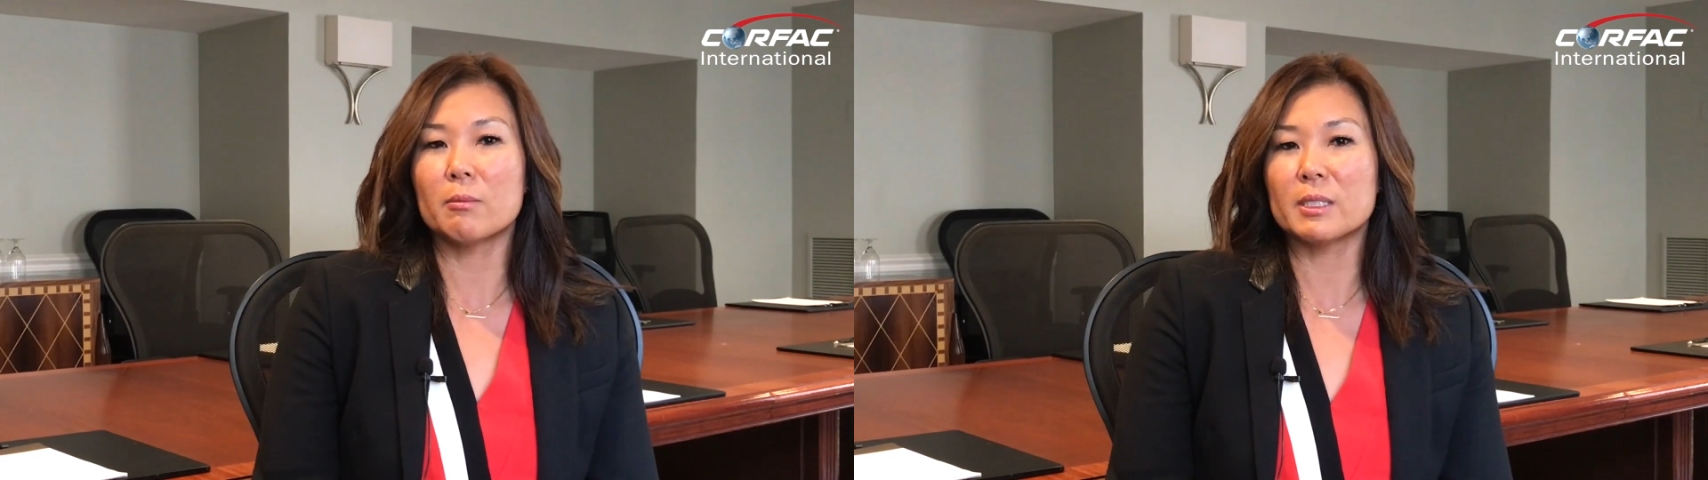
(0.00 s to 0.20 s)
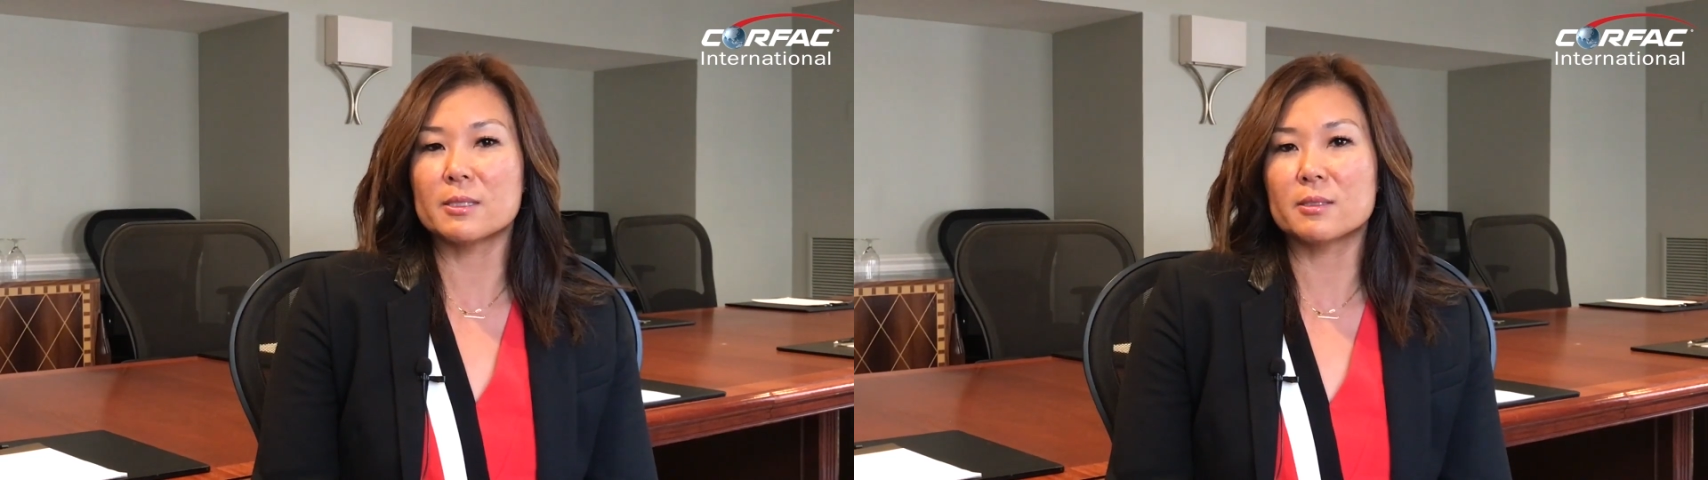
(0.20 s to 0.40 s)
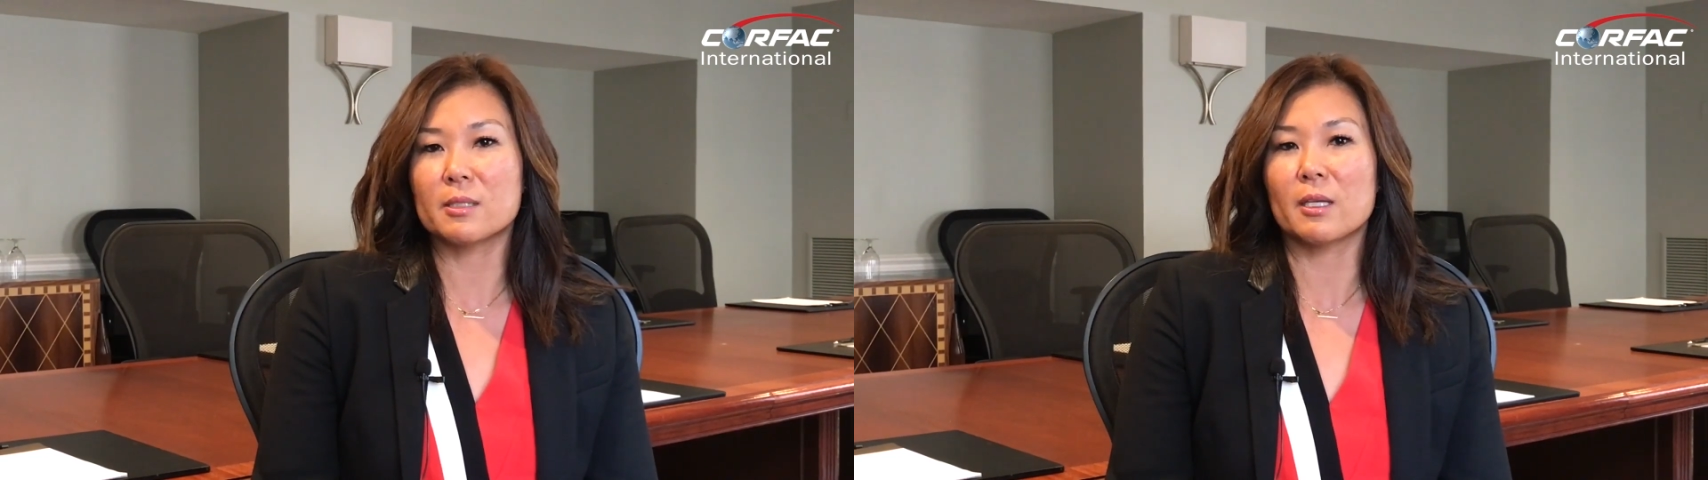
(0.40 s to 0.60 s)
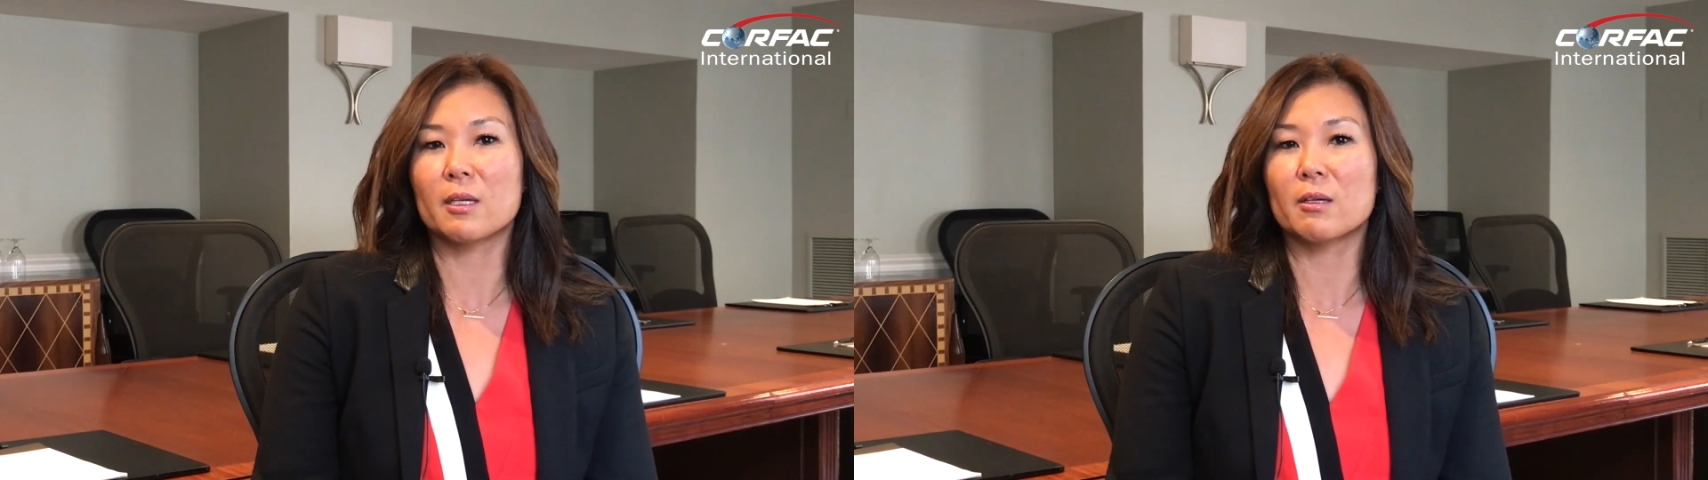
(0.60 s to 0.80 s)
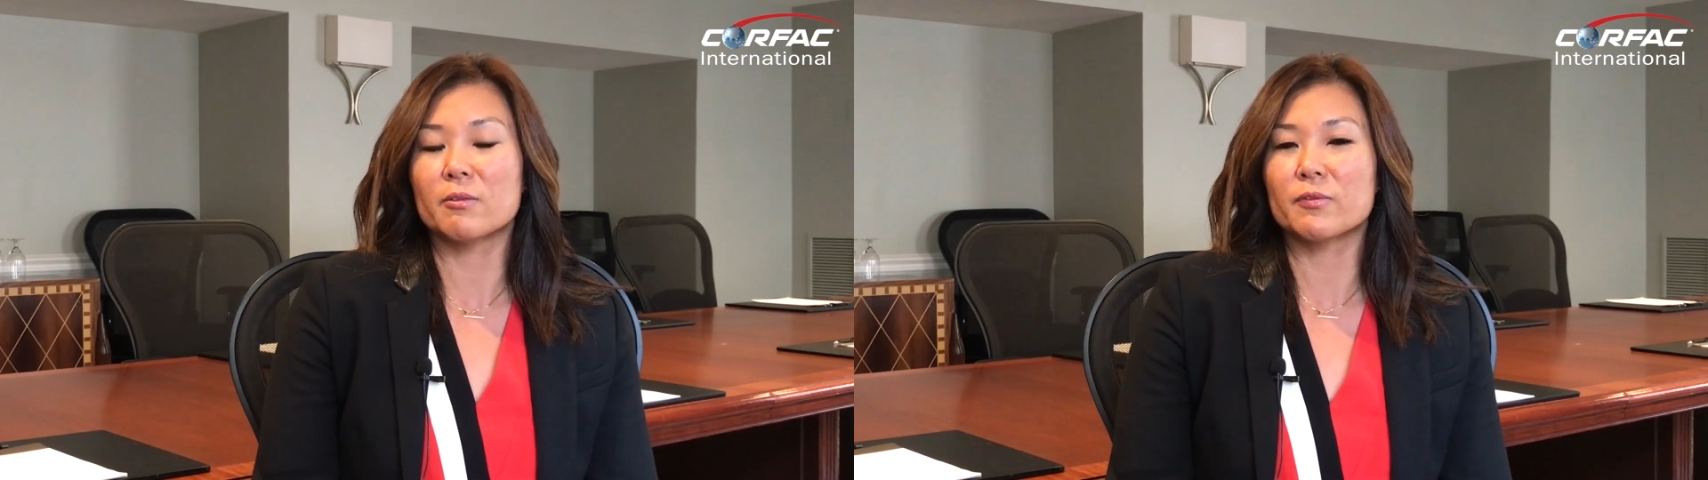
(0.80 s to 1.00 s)
instead
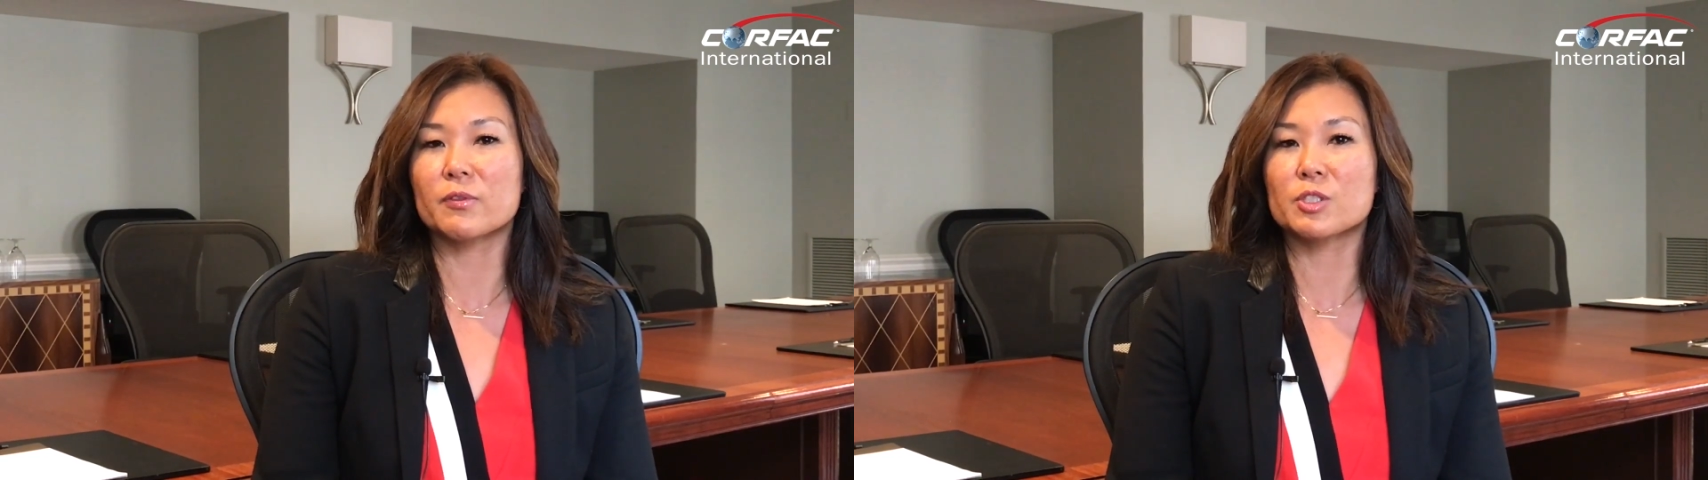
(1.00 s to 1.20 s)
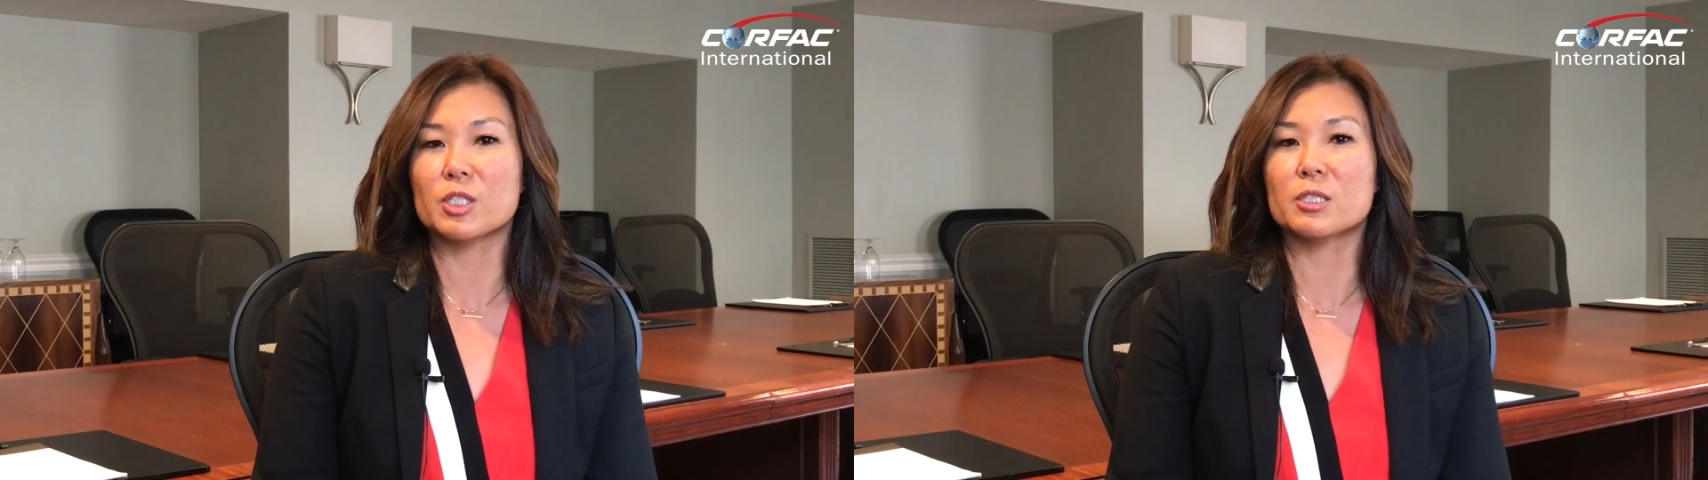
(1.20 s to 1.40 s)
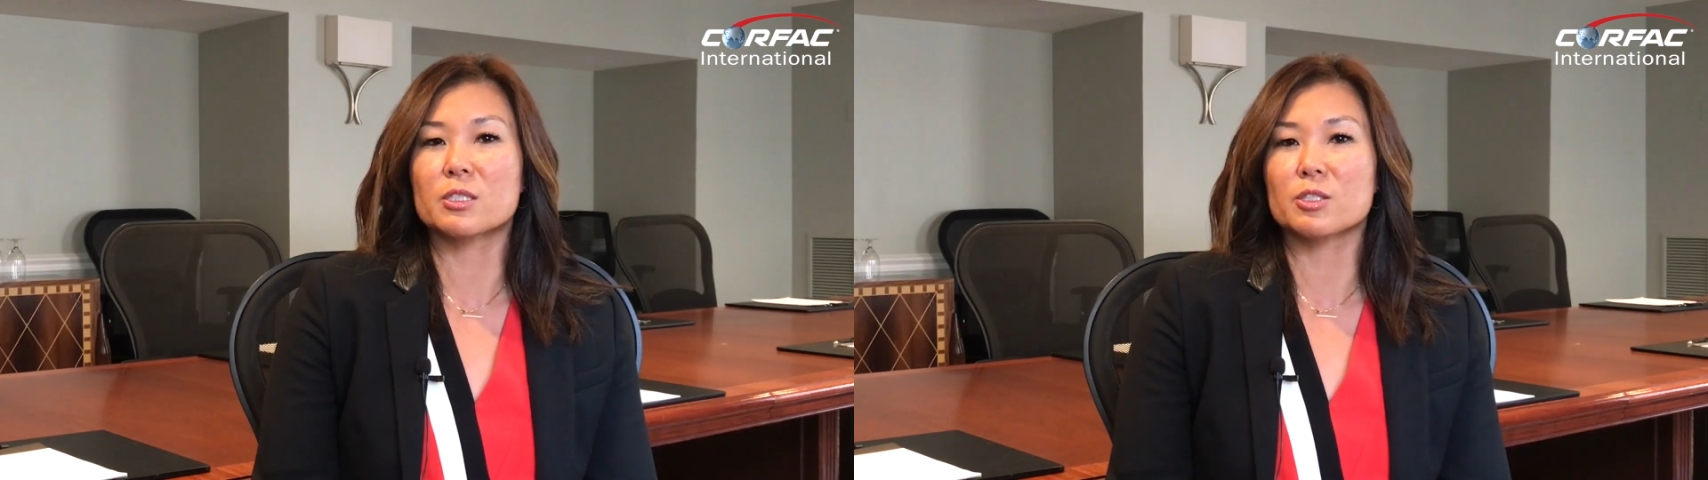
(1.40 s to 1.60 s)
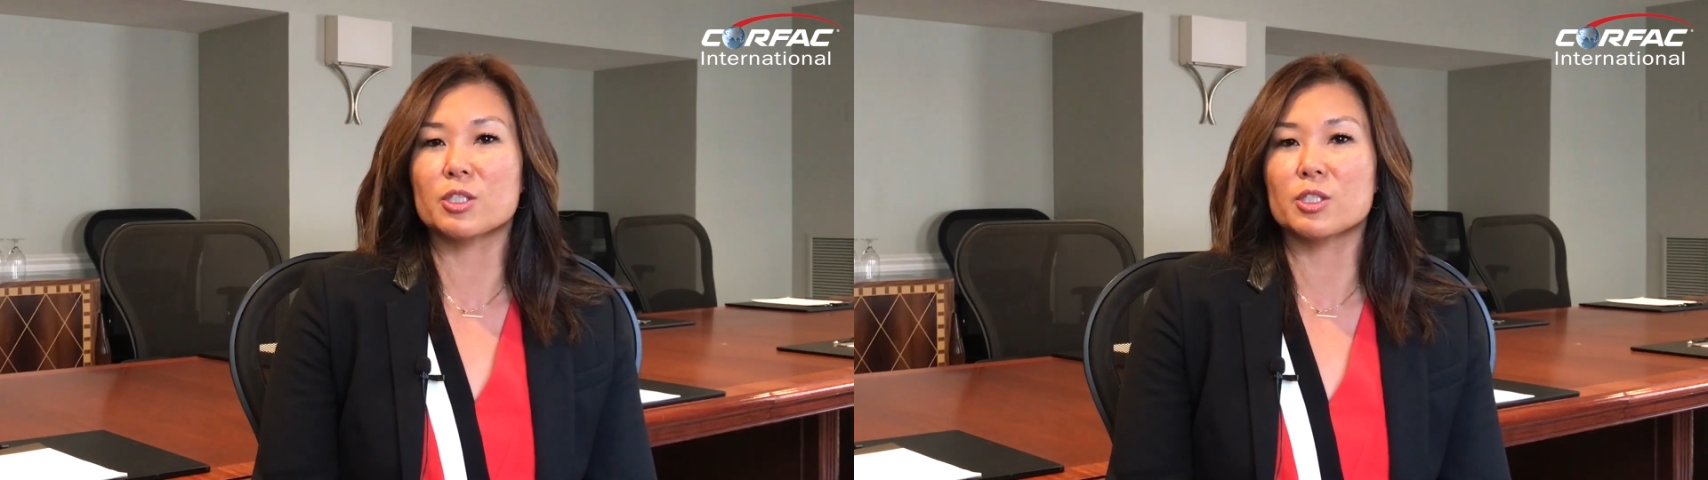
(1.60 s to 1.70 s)
of just,